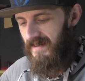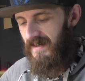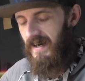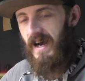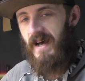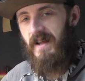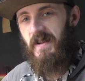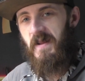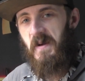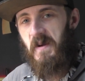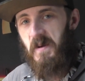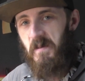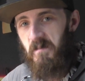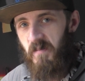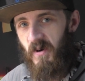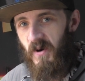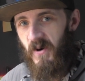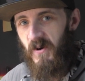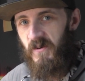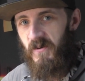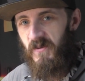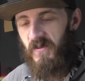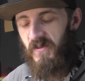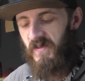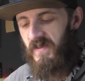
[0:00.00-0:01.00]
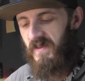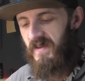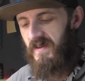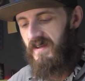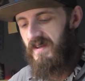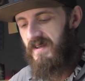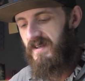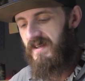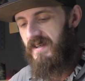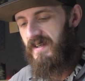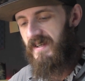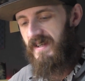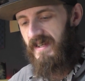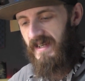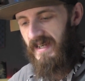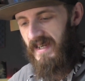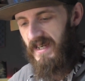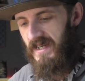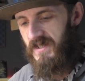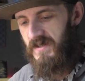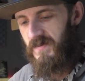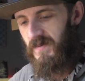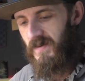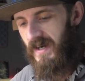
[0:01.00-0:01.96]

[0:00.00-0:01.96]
I like them both. Each